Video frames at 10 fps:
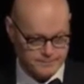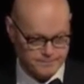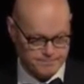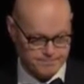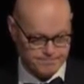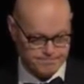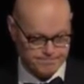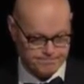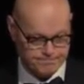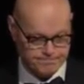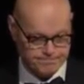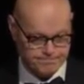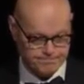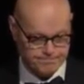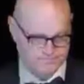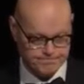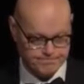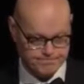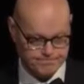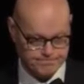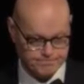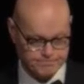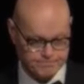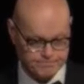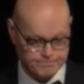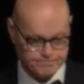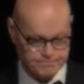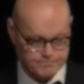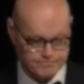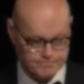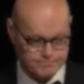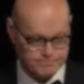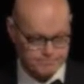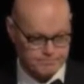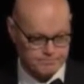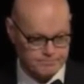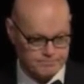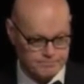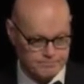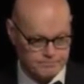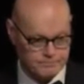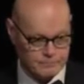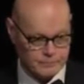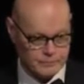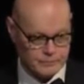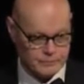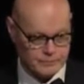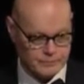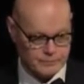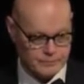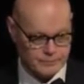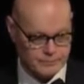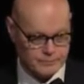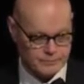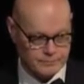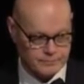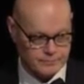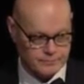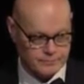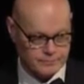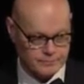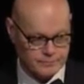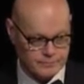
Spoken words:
Nobody speaks.